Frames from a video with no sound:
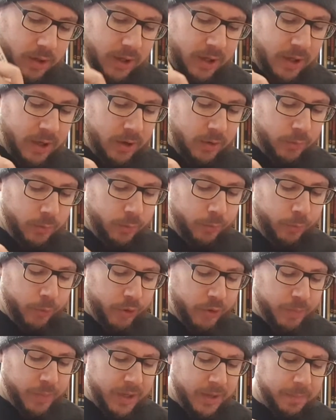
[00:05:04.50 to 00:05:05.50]
it
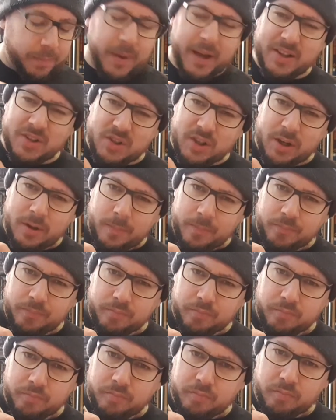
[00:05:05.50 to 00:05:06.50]
would be better.
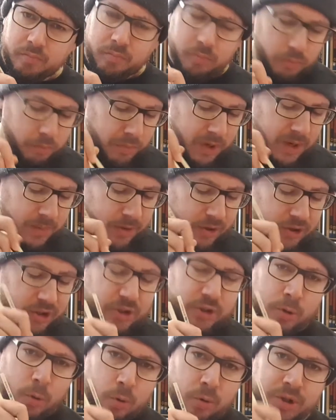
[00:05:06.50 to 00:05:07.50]
Maybe the
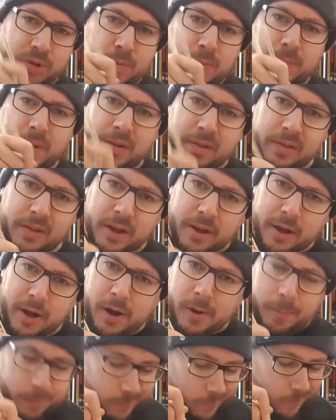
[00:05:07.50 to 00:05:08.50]
sauce would be thicker.